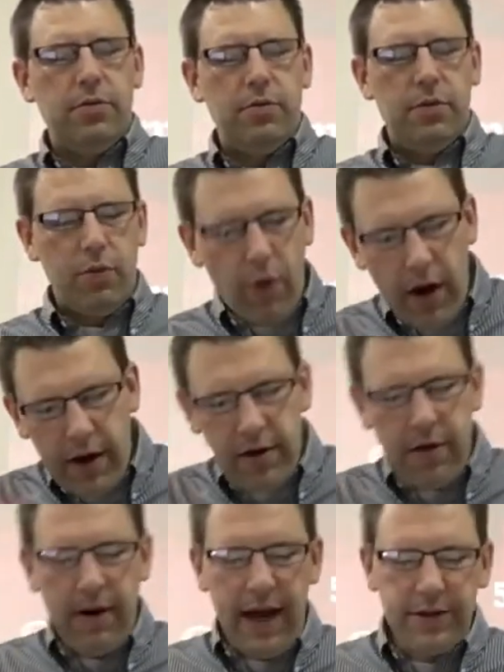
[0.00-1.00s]
Water
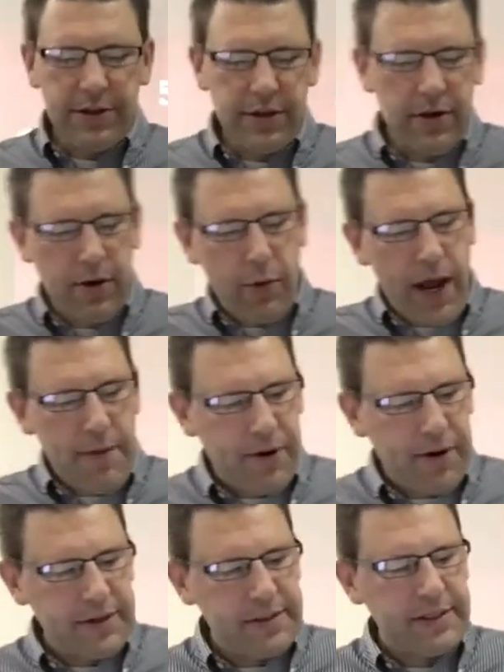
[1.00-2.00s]
around her, her
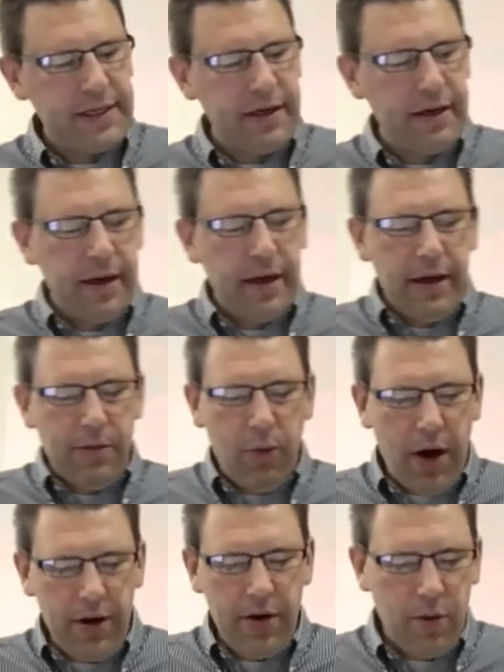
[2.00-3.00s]
rampart of sea,
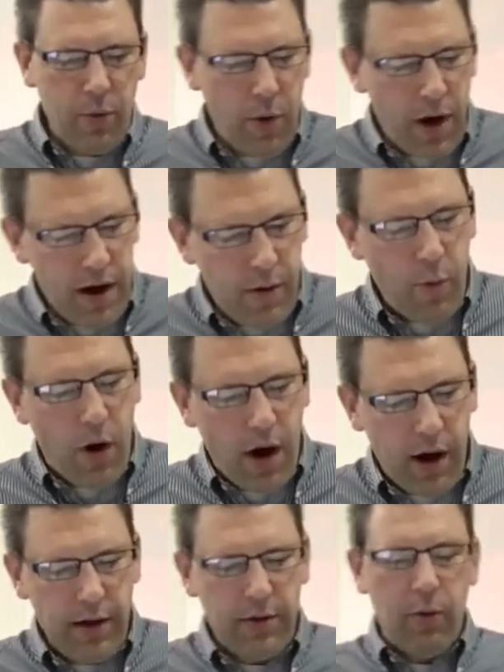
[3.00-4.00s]
water her wa
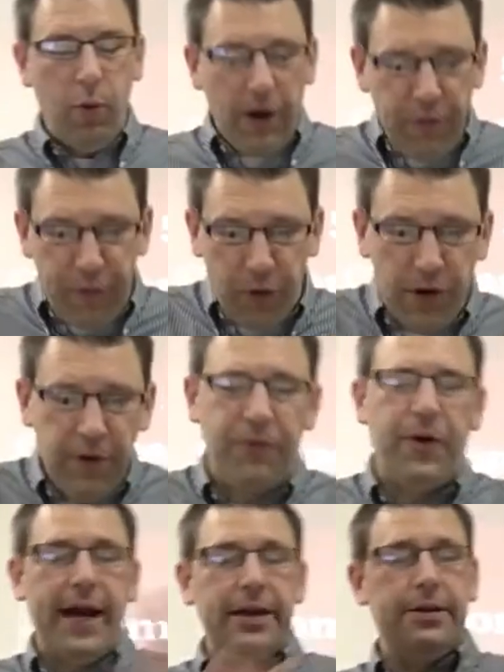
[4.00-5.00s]
wall, well
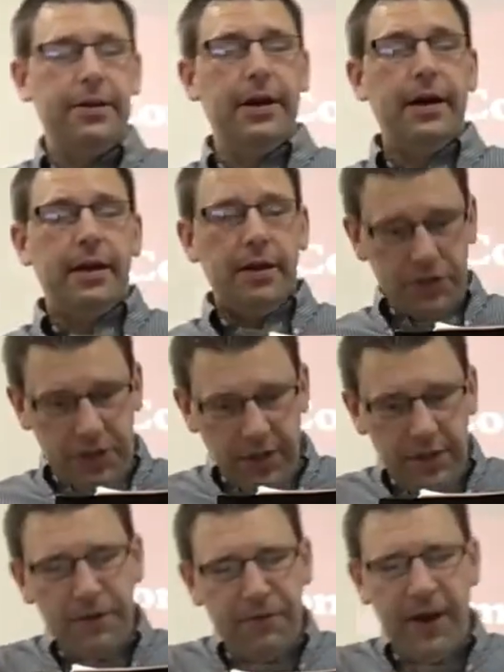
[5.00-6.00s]
fortified,
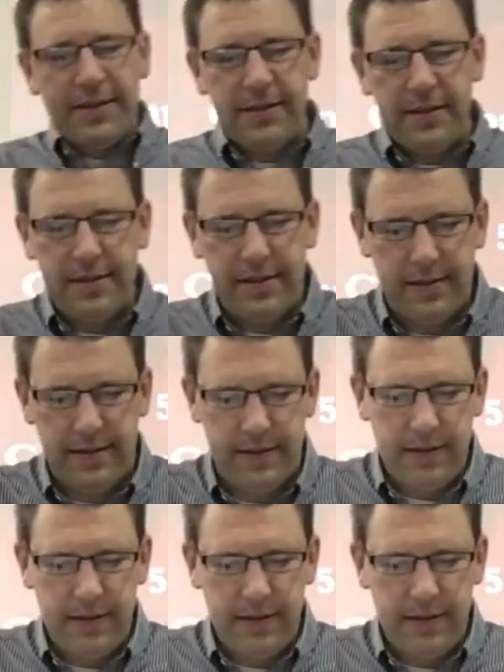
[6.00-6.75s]
good defenses.